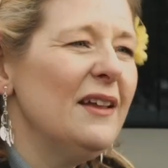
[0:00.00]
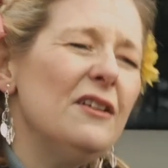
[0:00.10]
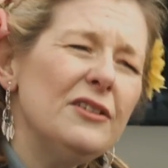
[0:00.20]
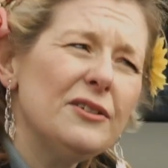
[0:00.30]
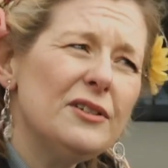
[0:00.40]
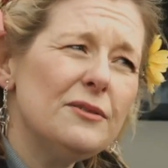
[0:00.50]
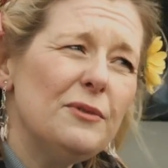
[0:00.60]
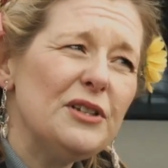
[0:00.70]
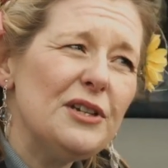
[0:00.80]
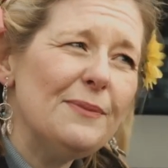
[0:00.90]
Not as good as the
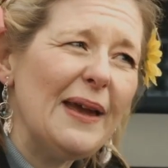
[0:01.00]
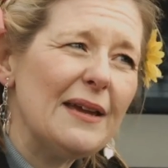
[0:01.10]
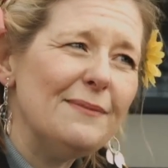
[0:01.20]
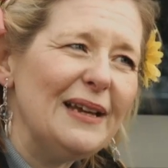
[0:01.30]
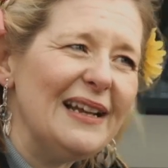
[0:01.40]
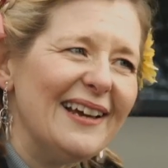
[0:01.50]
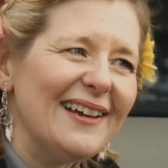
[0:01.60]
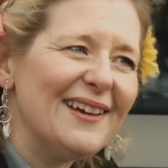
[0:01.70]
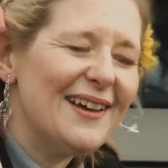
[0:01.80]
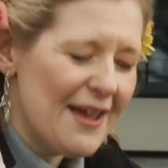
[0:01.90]
ones you make, Amelia,
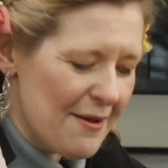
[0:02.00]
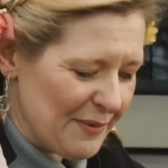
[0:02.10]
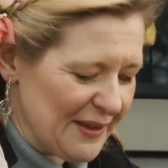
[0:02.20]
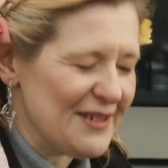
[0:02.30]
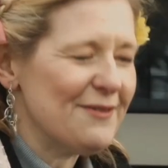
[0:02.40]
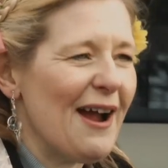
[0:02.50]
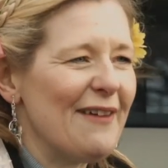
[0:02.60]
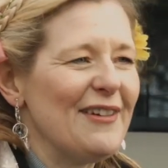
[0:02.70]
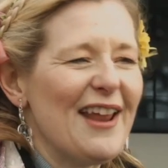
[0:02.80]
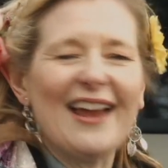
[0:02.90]
but they do have an